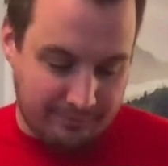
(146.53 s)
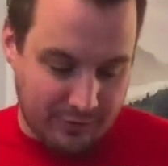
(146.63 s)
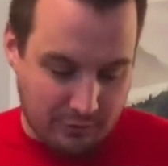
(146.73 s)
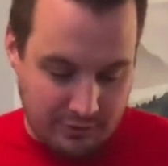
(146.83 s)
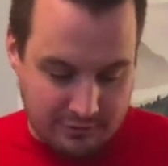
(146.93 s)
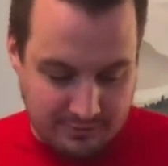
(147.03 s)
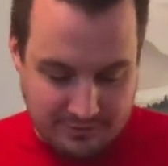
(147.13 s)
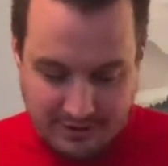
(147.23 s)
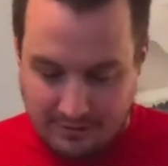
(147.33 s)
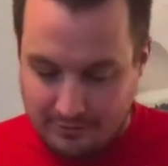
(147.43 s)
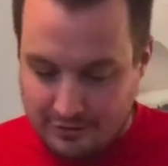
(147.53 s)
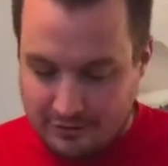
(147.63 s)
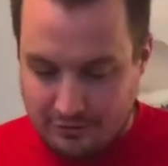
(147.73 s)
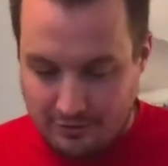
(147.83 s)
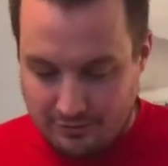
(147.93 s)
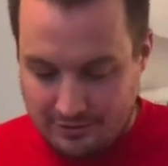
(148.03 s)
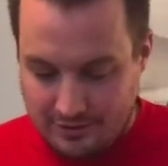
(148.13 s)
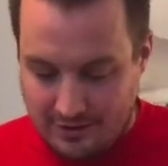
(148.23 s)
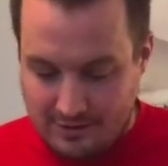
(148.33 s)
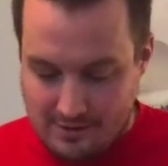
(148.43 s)
Kwik Trip sandwich, though
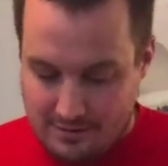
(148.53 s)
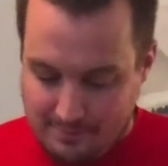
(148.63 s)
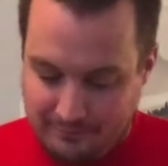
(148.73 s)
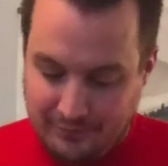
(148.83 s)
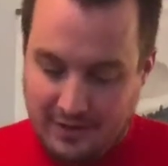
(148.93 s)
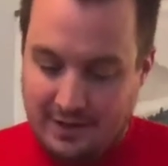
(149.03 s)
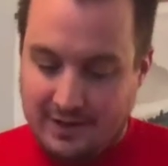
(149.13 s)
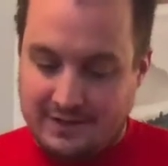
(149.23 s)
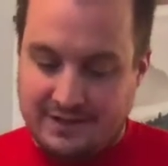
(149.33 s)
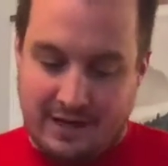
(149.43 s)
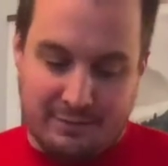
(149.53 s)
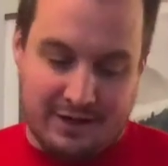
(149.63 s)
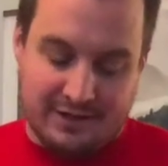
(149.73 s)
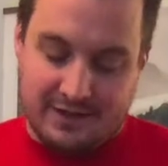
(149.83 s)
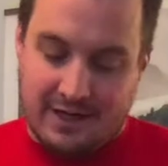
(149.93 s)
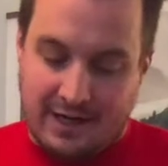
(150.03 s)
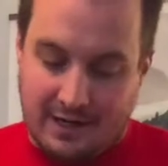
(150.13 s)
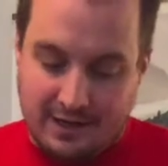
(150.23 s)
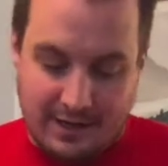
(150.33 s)
seeing them side by side,